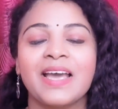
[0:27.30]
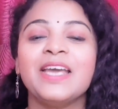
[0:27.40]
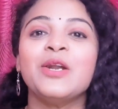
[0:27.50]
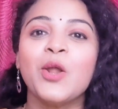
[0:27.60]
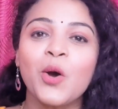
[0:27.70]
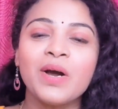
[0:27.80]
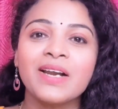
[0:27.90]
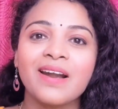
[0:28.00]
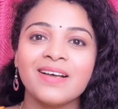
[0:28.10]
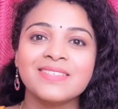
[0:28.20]
In lower
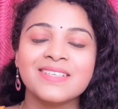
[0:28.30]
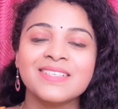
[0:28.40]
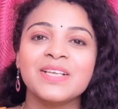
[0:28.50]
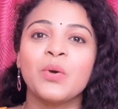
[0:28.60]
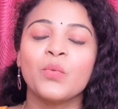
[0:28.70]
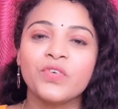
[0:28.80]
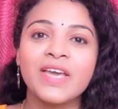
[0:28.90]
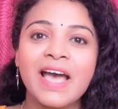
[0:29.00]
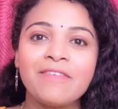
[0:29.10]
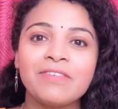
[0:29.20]
classes, we
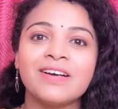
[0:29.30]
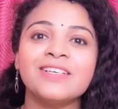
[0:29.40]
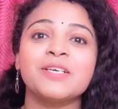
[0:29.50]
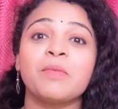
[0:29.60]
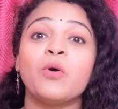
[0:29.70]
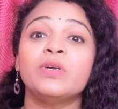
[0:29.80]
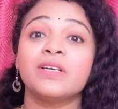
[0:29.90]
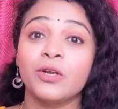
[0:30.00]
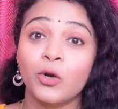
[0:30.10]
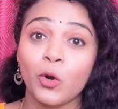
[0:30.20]
have learnt about
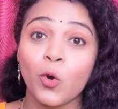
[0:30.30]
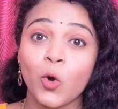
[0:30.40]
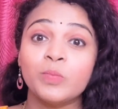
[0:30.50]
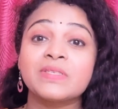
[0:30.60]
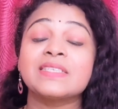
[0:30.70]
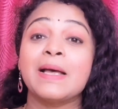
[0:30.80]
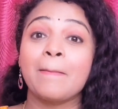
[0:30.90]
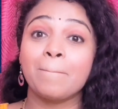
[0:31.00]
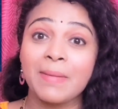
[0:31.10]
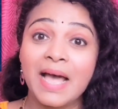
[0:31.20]
globes,
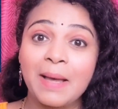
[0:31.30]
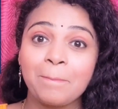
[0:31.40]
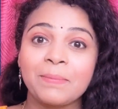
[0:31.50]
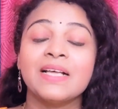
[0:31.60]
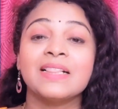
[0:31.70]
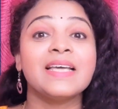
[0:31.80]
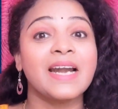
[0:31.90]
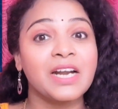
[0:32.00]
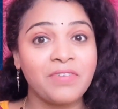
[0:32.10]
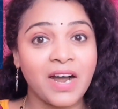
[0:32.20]
map, their
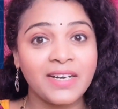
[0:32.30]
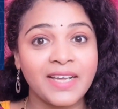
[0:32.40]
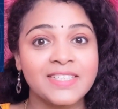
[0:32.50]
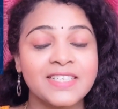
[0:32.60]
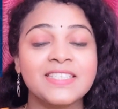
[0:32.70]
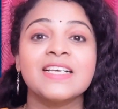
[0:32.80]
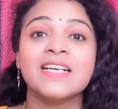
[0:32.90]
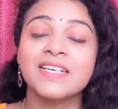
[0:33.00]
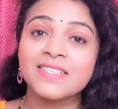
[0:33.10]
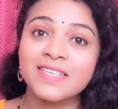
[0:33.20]
advantages,
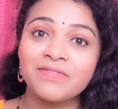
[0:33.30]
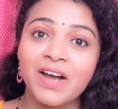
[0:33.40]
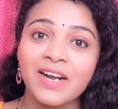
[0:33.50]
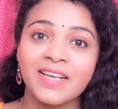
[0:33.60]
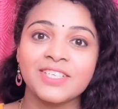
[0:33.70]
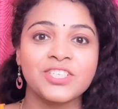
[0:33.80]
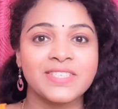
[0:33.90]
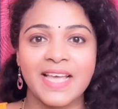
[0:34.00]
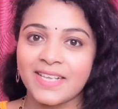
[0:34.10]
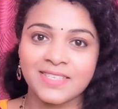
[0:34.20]

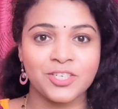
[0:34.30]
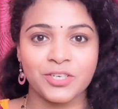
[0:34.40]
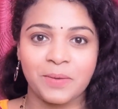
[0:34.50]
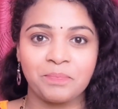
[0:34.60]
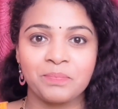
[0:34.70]
disadvantages, etc.